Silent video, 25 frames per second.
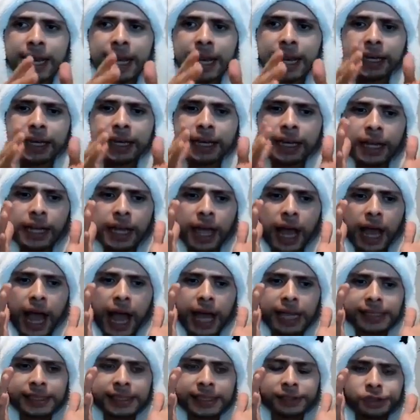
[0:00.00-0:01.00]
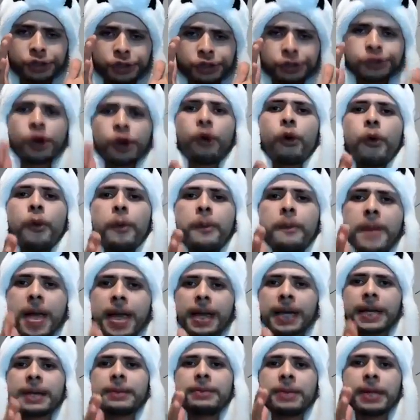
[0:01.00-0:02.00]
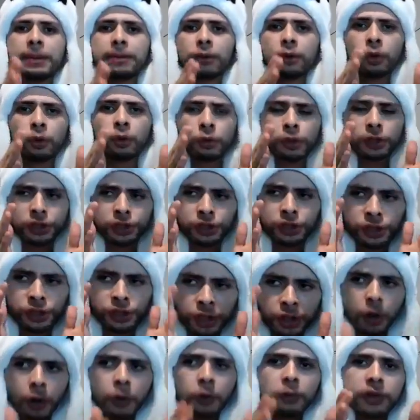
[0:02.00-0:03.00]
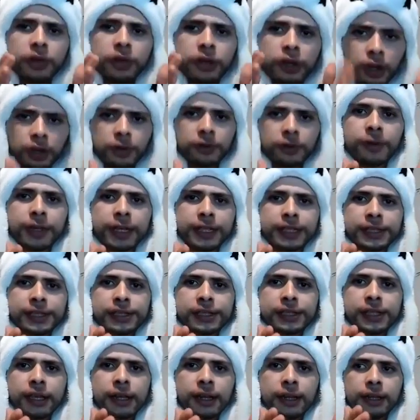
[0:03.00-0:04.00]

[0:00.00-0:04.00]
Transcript: and I've seen so many people who were so nervous